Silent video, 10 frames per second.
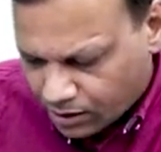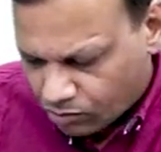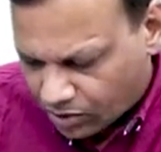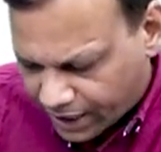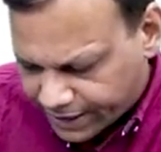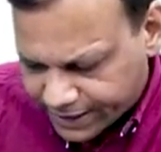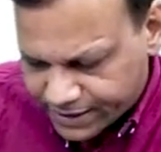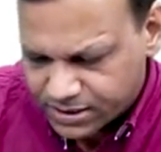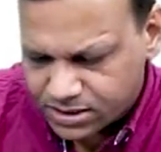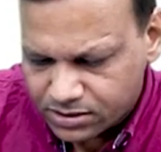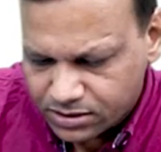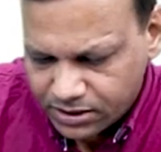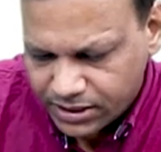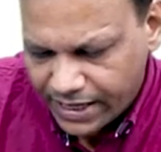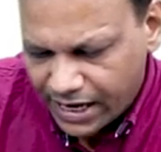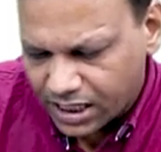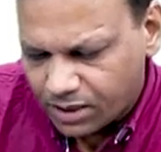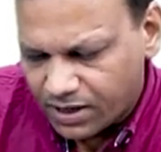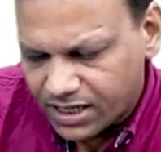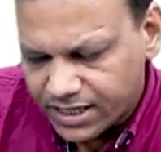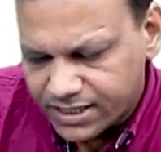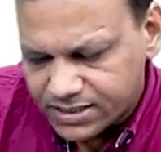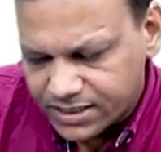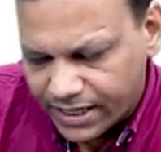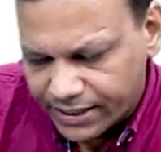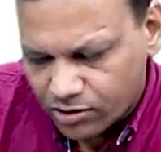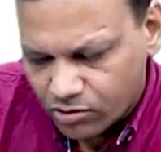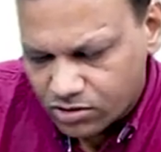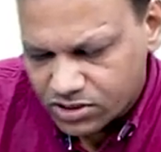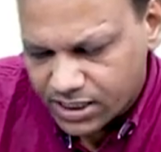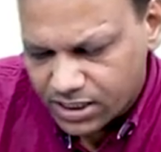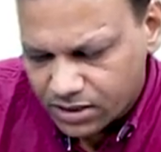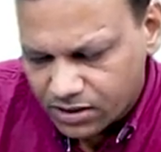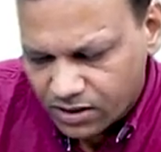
Now nitrates, they act by releasing nitric oxide,